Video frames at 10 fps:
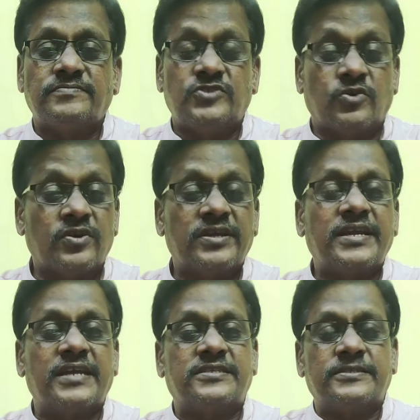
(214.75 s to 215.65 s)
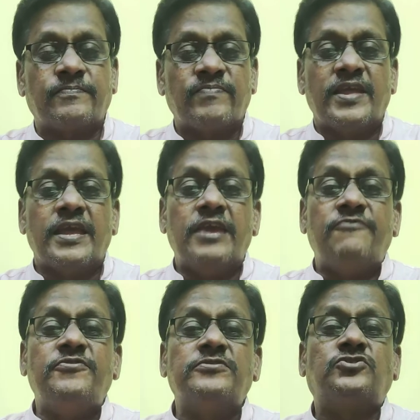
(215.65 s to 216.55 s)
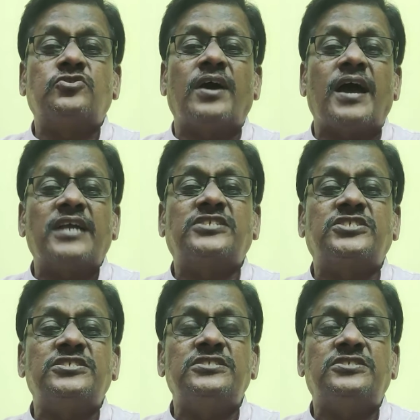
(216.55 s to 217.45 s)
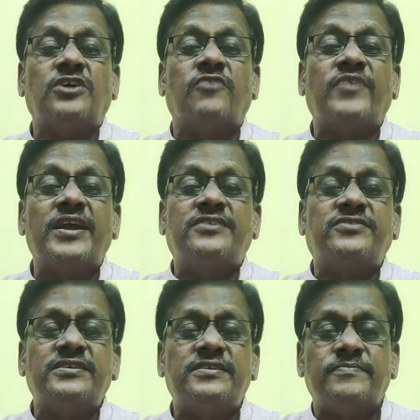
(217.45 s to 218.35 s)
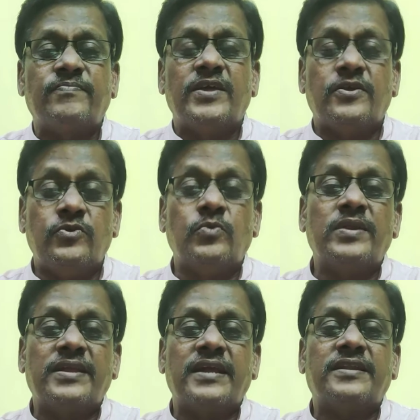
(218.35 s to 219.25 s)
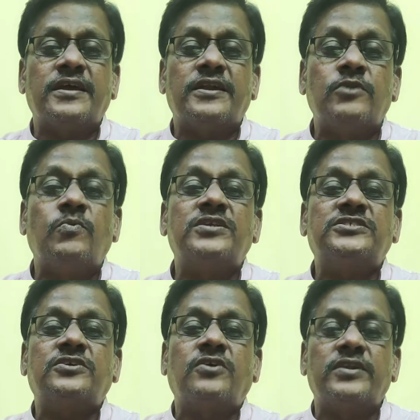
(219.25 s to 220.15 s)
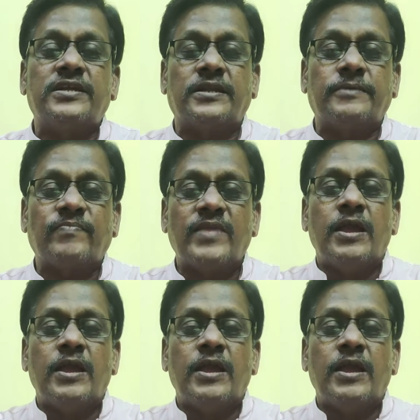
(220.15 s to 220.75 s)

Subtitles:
You're going to get. If you sow actions of hatred, you will get rewards accordingly.